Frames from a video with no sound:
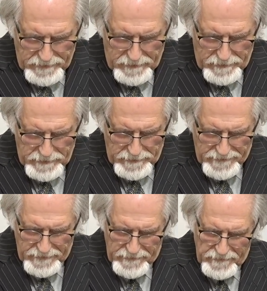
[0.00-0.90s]
on
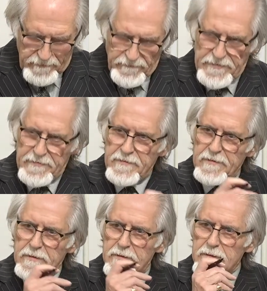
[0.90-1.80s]
essential
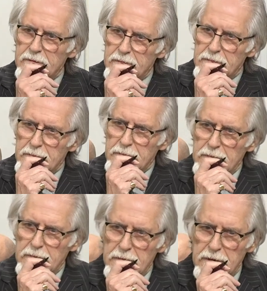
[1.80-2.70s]
visiting,
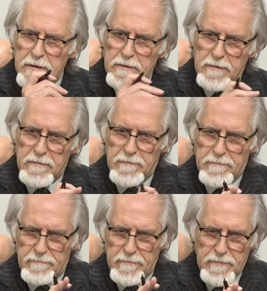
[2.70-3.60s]
and
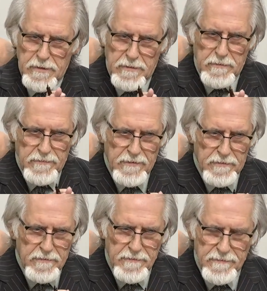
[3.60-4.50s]

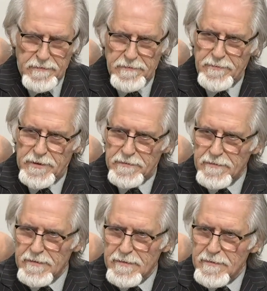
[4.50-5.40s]
obviously concerned about
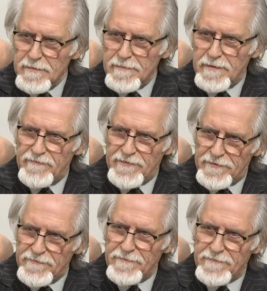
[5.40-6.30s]

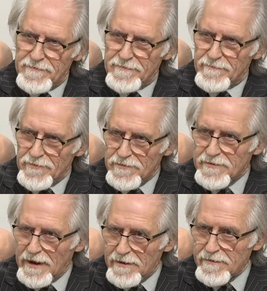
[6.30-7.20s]
definitions and what
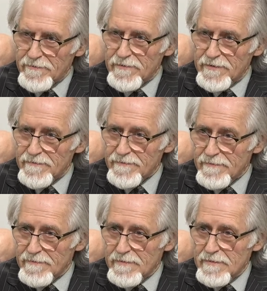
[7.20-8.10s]
categories
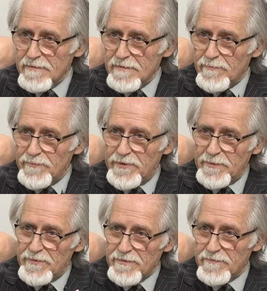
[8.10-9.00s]

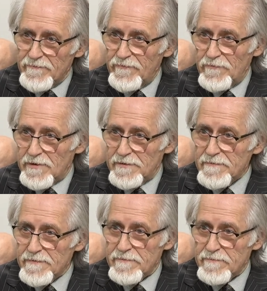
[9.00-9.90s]
people can fall
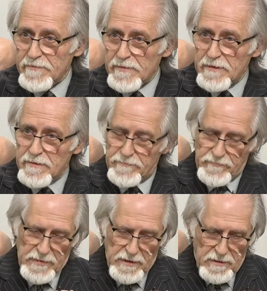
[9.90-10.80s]
into
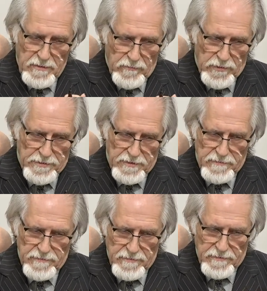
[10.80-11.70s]
when they're
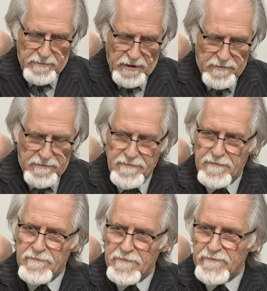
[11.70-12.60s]
an
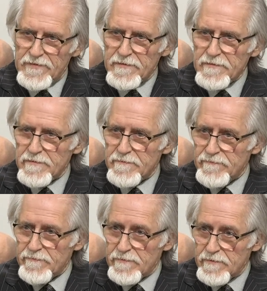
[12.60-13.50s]
essential visitor
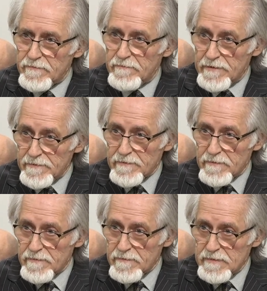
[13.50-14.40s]
for a resident.